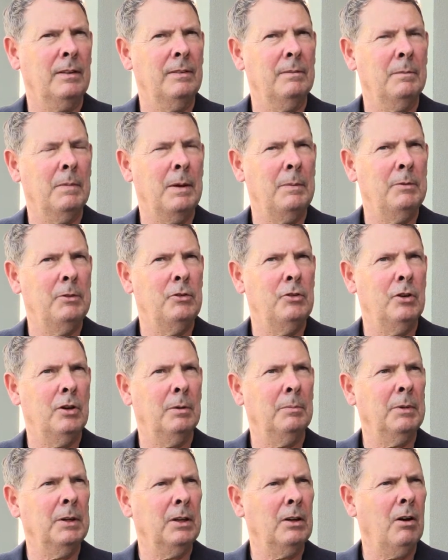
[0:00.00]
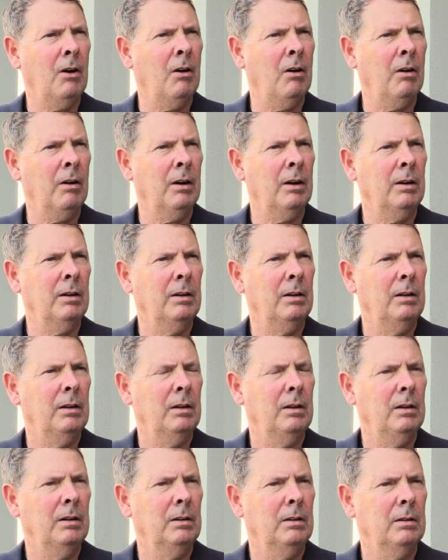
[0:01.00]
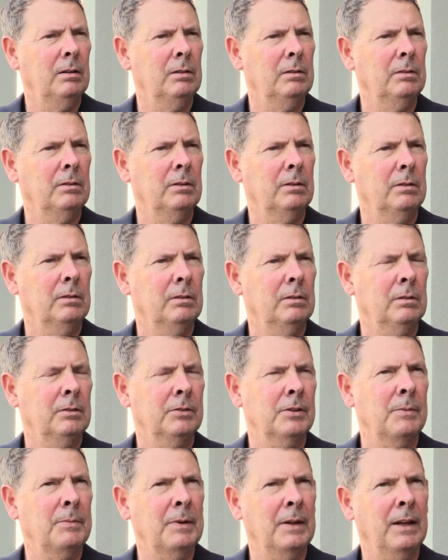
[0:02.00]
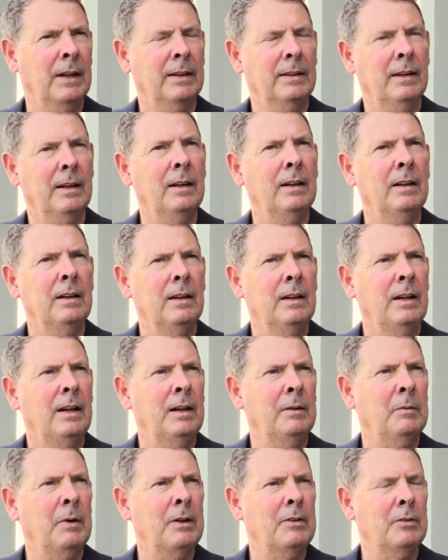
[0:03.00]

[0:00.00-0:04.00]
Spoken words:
maybe German car or something like that. Anyway,